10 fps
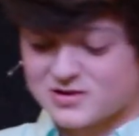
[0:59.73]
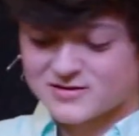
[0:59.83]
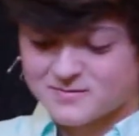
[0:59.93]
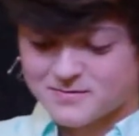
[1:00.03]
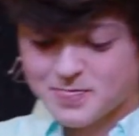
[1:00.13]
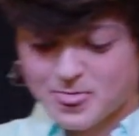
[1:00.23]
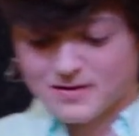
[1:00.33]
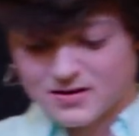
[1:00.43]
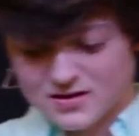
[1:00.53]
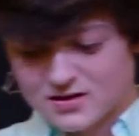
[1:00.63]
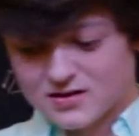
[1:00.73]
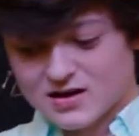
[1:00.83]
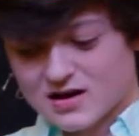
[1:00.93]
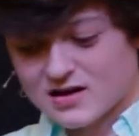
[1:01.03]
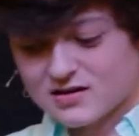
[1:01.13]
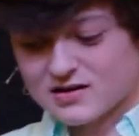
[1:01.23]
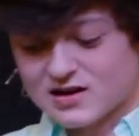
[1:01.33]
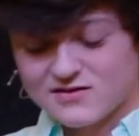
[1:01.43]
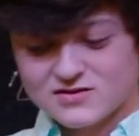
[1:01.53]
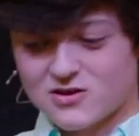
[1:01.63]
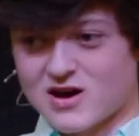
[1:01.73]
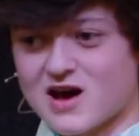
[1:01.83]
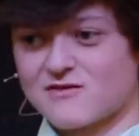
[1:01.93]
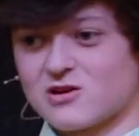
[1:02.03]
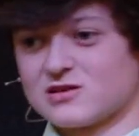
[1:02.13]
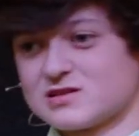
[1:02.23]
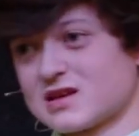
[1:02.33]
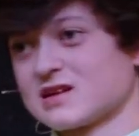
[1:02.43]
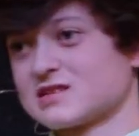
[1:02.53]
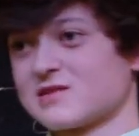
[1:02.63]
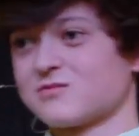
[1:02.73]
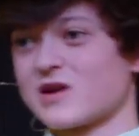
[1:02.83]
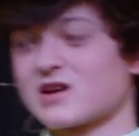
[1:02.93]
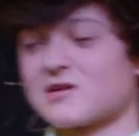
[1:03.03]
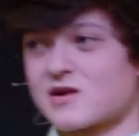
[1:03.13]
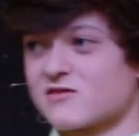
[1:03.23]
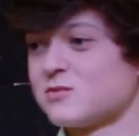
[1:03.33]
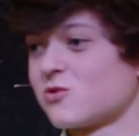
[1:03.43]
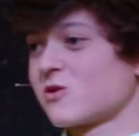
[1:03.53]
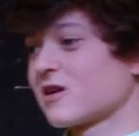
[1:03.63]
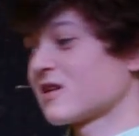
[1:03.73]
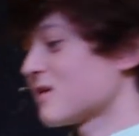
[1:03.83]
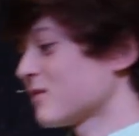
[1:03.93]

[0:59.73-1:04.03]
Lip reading: But even though I have all these things, I wake up every morning and